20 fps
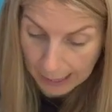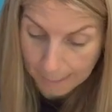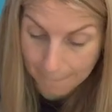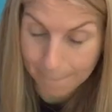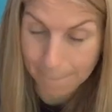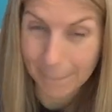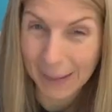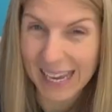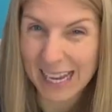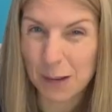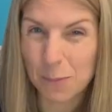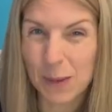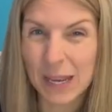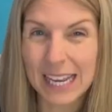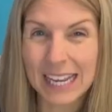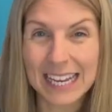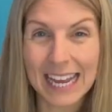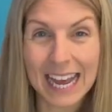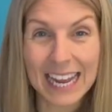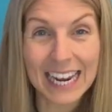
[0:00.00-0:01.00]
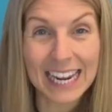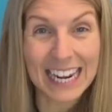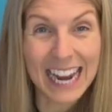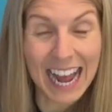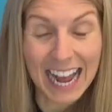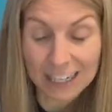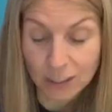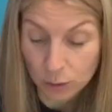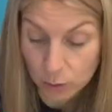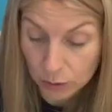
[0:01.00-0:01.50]
Maybe get an
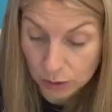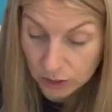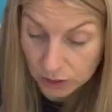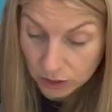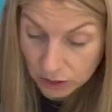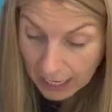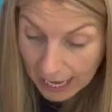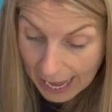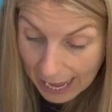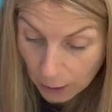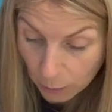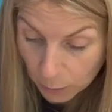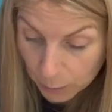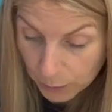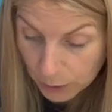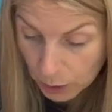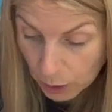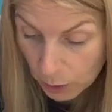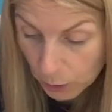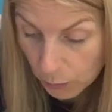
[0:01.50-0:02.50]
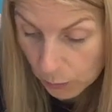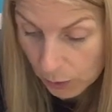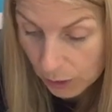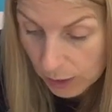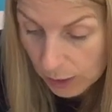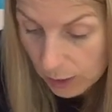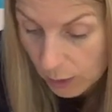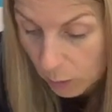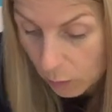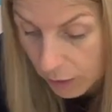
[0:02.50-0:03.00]
adult to help you
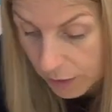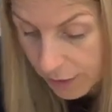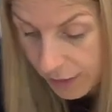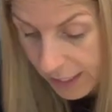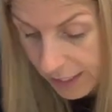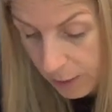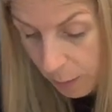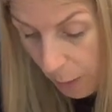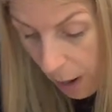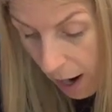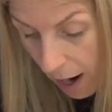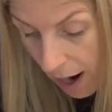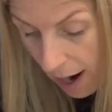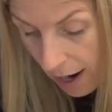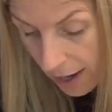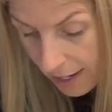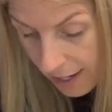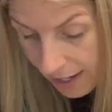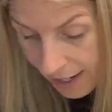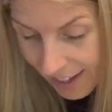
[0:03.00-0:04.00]
with this part.